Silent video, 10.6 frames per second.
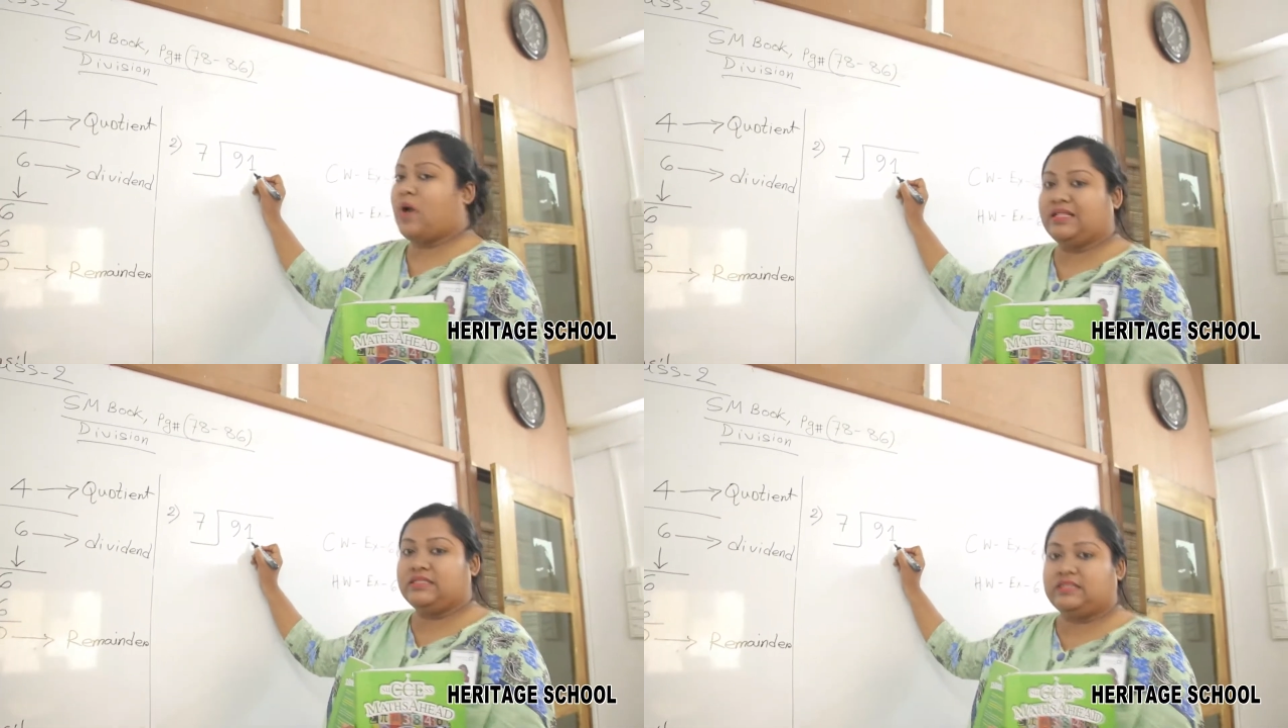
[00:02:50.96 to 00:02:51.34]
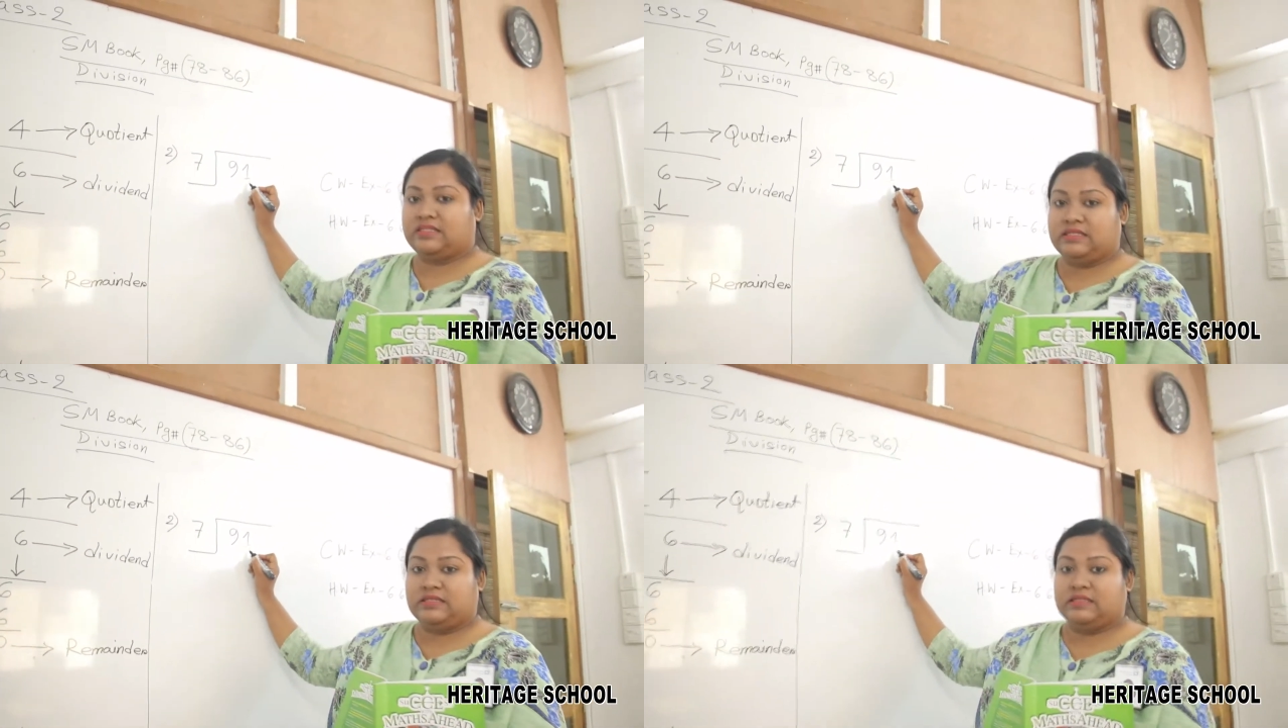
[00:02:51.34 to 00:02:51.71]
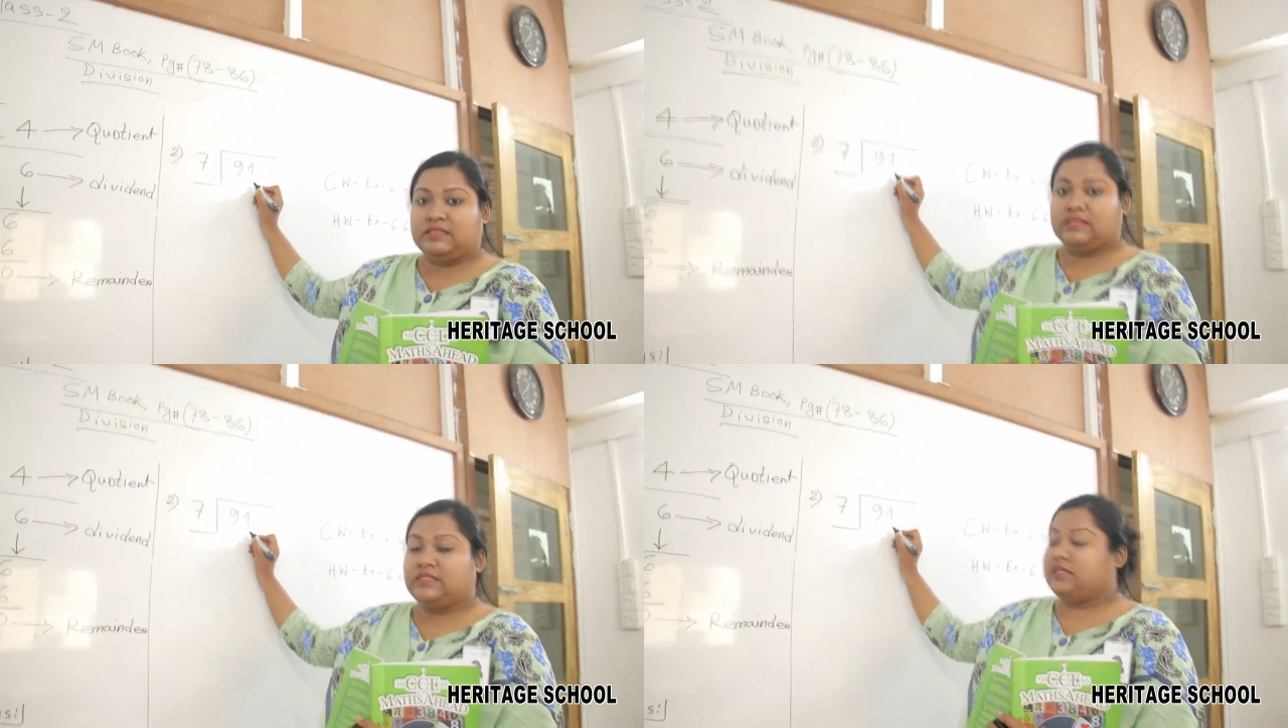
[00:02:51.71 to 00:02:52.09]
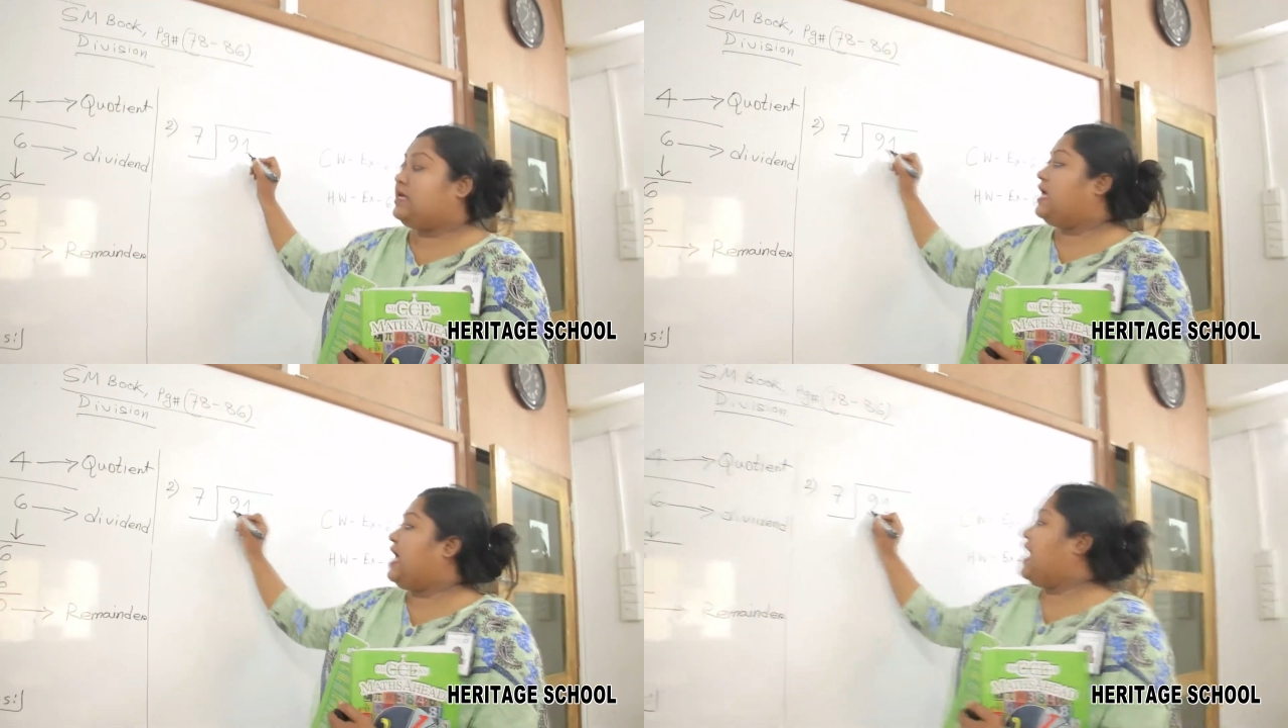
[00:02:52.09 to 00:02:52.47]
ones
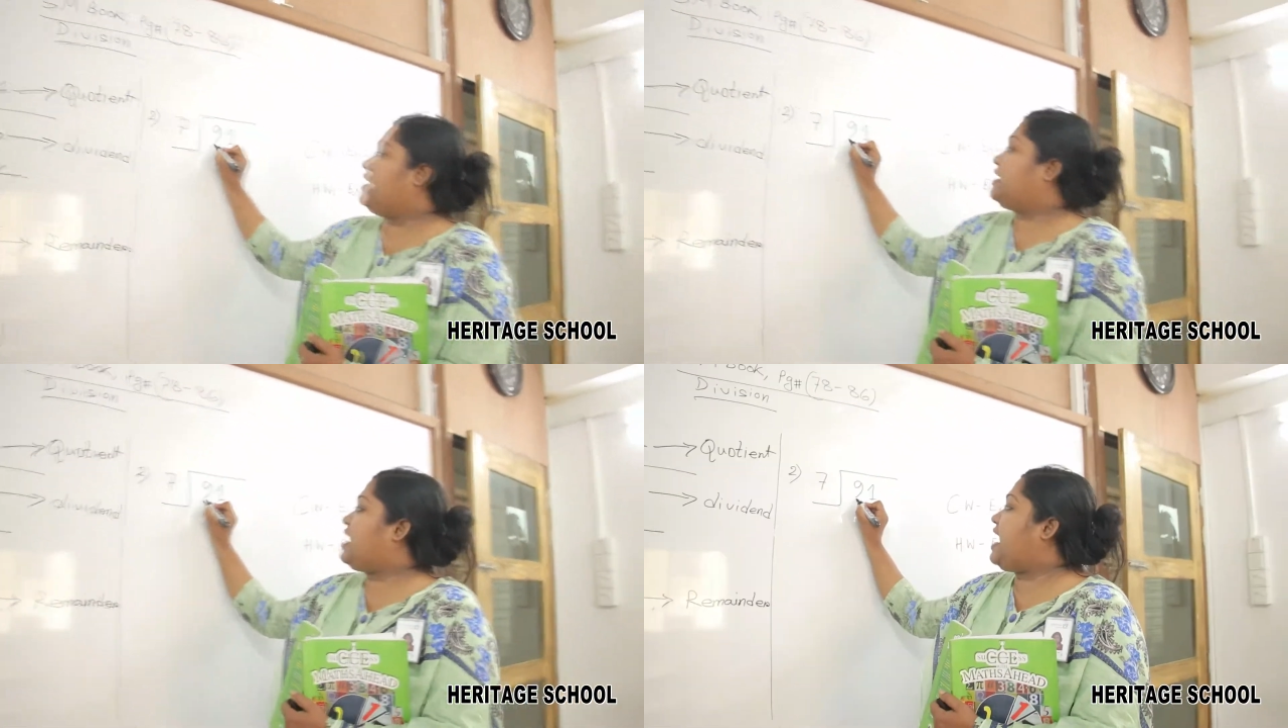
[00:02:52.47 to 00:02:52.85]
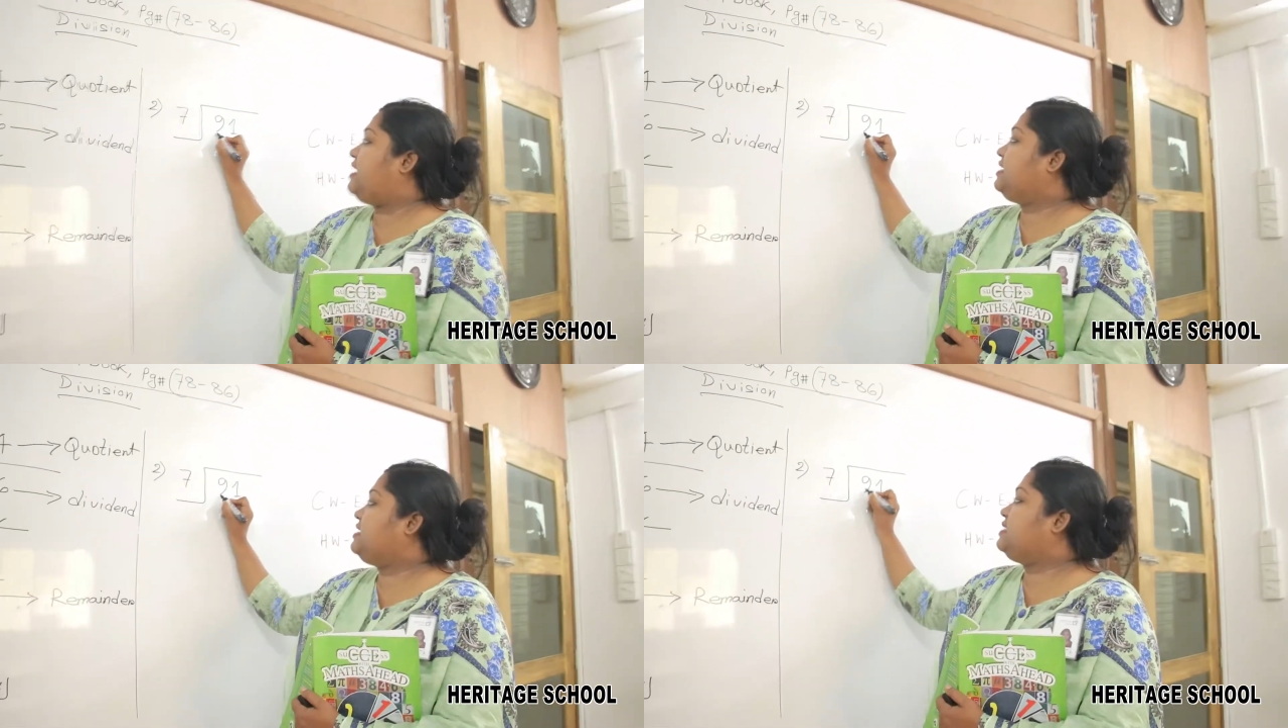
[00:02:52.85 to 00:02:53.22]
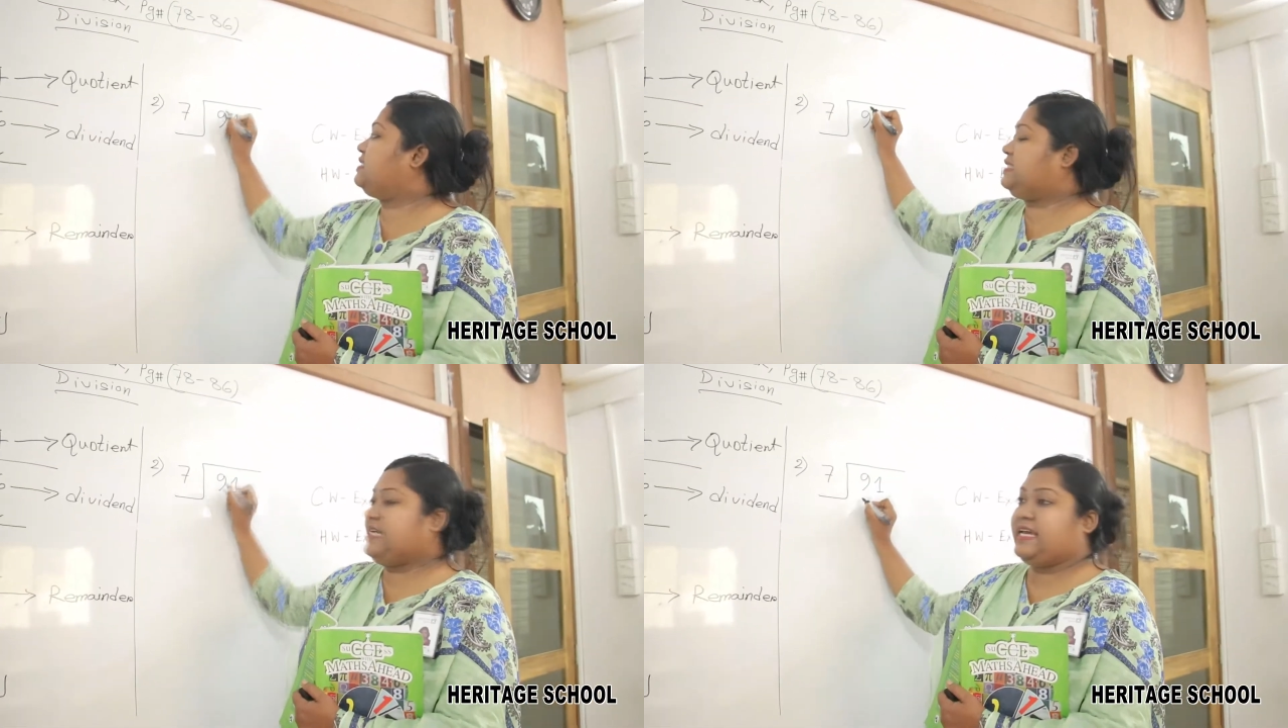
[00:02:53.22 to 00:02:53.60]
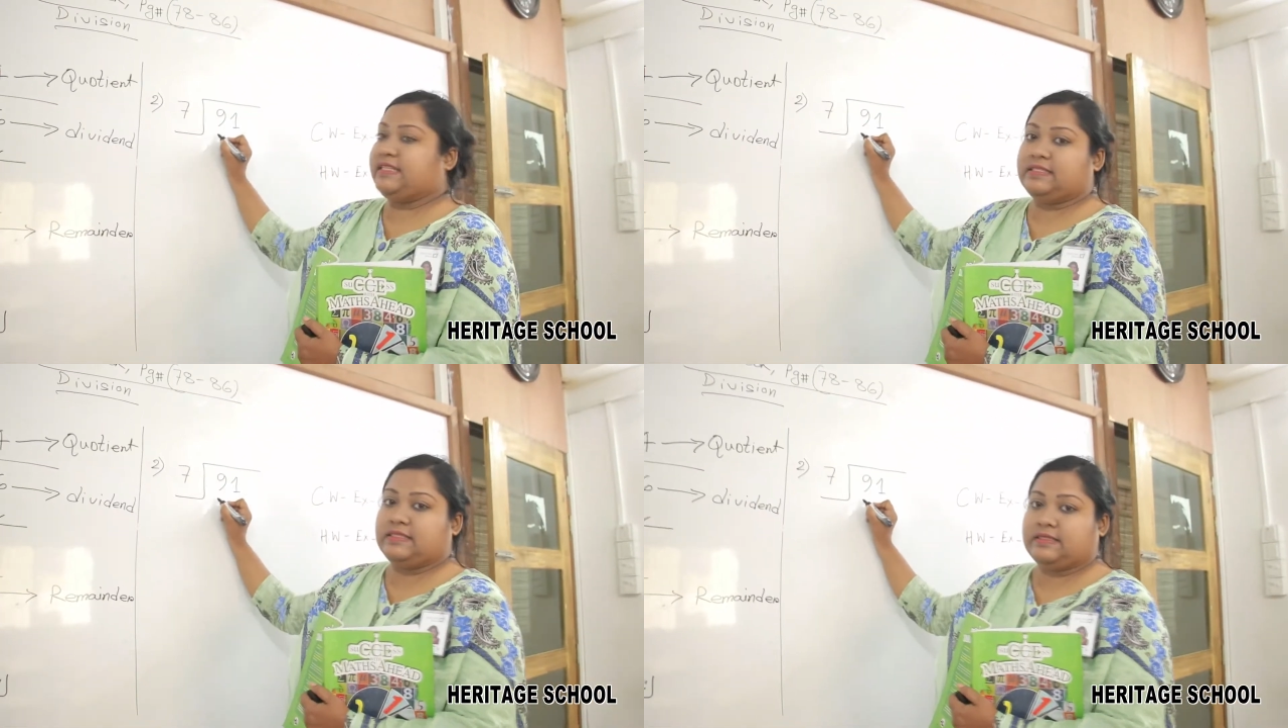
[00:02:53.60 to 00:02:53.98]
and 9 is
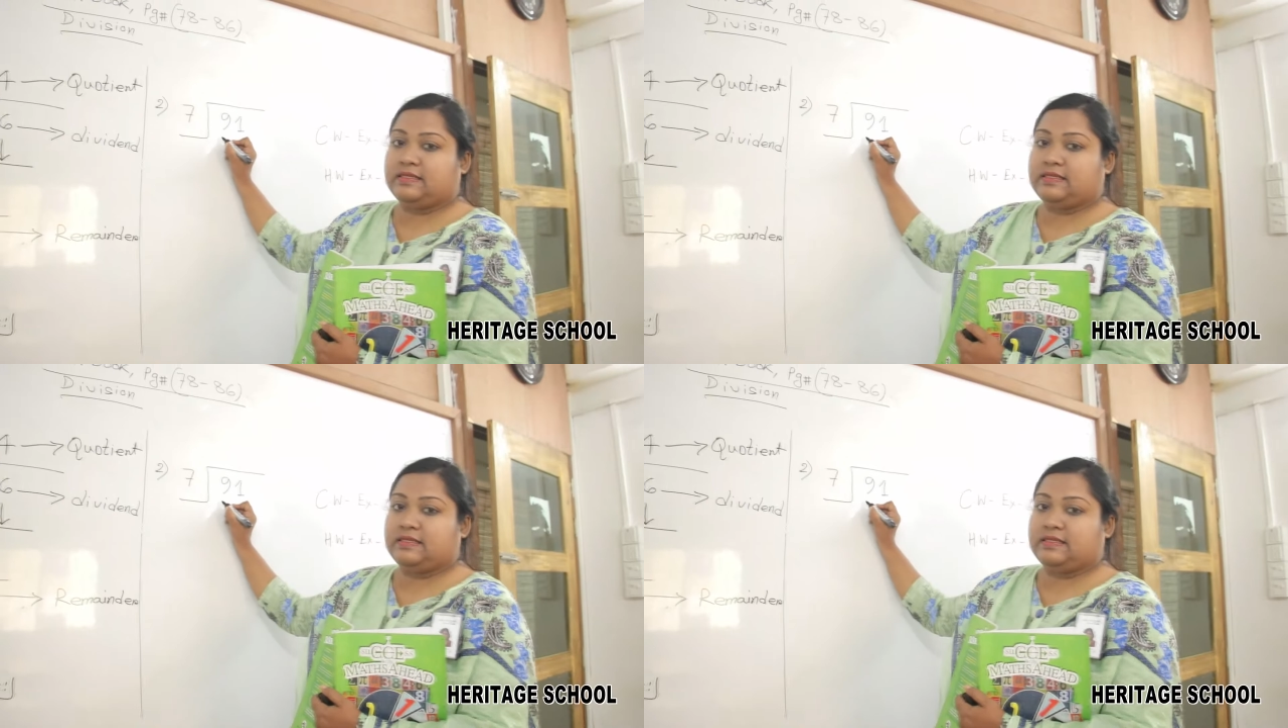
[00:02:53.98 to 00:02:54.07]
tens.